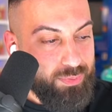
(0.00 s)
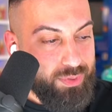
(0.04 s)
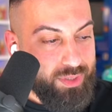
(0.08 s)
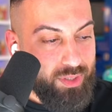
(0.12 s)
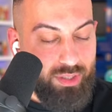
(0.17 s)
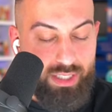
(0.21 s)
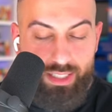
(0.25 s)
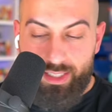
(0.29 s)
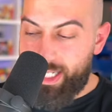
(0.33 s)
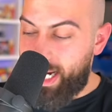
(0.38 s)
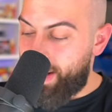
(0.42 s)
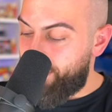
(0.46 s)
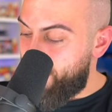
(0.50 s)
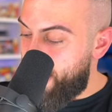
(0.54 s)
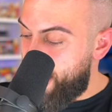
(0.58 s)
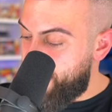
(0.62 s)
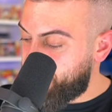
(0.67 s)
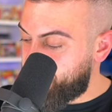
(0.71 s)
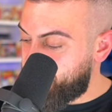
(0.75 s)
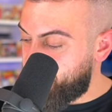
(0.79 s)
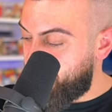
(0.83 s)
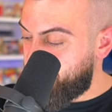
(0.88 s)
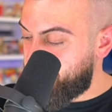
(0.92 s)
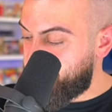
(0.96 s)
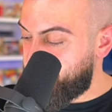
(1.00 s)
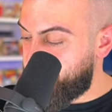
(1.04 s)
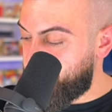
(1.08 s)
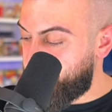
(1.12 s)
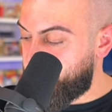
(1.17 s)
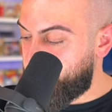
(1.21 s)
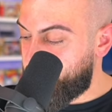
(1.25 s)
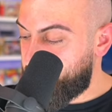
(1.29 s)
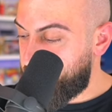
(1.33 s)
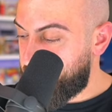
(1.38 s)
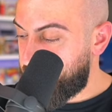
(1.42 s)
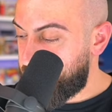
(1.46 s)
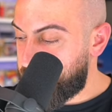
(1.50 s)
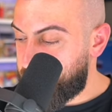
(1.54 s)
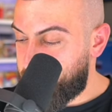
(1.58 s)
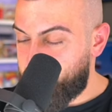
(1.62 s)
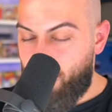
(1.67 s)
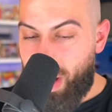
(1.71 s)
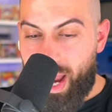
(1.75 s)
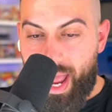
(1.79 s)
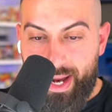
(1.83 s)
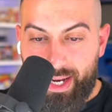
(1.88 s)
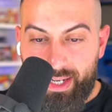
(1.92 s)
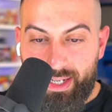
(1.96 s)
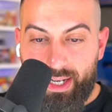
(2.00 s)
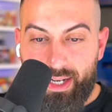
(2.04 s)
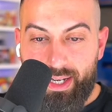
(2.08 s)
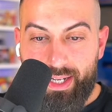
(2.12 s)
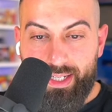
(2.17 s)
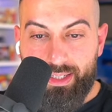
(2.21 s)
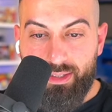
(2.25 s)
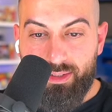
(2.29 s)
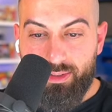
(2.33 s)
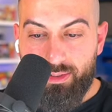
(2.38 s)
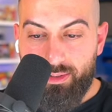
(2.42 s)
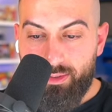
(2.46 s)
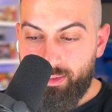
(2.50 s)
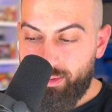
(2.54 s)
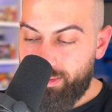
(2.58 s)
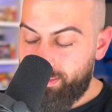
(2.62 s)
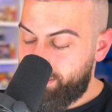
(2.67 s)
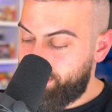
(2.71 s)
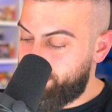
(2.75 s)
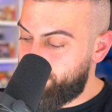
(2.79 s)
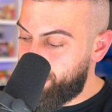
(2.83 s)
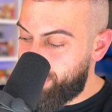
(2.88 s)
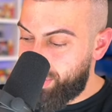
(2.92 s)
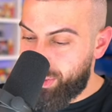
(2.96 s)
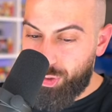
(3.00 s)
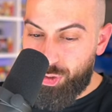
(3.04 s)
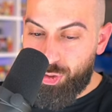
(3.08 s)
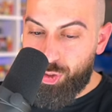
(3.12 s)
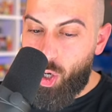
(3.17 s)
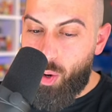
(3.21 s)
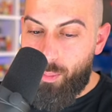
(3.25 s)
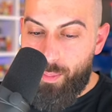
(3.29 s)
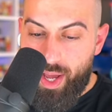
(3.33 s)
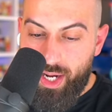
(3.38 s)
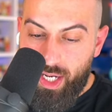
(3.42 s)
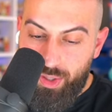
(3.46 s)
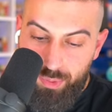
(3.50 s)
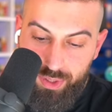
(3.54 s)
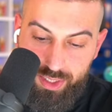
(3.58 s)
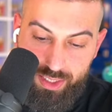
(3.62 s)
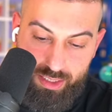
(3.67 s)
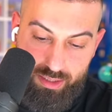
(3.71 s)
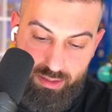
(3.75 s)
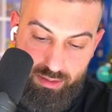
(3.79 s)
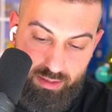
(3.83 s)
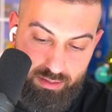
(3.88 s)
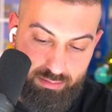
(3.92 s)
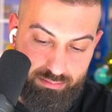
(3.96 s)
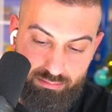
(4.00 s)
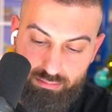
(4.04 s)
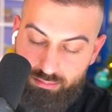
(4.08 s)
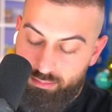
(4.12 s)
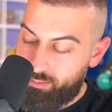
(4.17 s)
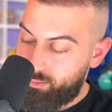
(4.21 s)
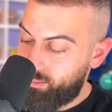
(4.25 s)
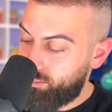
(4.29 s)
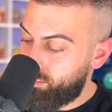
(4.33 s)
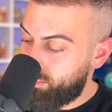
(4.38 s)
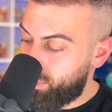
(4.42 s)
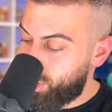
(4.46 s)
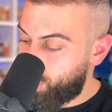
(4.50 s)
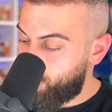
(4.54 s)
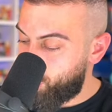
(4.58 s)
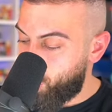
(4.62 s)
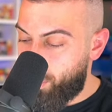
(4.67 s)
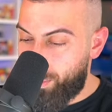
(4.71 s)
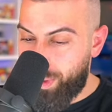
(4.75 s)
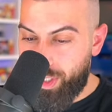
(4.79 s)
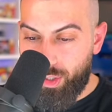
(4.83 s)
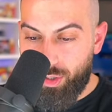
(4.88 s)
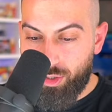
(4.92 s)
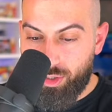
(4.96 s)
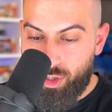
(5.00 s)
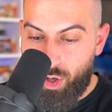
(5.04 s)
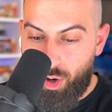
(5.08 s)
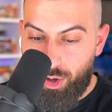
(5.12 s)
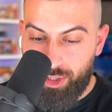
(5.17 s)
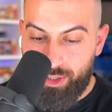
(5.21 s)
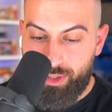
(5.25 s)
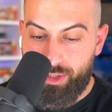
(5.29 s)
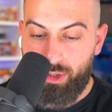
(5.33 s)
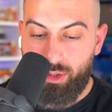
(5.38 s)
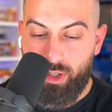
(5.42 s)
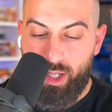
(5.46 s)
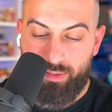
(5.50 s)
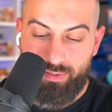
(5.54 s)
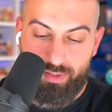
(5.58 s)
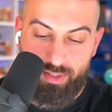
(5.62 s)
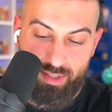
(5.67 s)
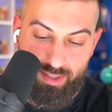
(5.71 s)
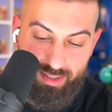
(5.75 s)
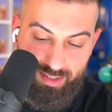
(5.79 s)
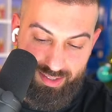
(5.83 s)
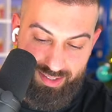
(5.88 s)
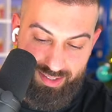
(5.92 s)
Still need Tyranitar too. Dragonite. We, there's so many. We there's, so many good cards still left.